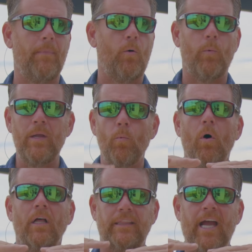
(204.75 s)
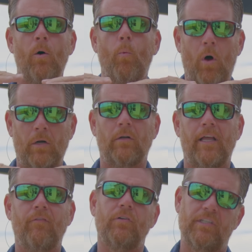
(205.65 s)
But we want that water
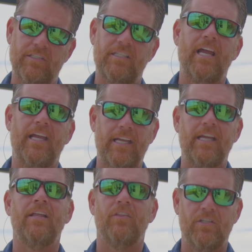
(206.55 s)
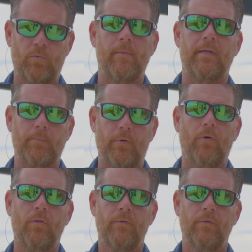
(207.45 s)
level to stay in the swimming pool.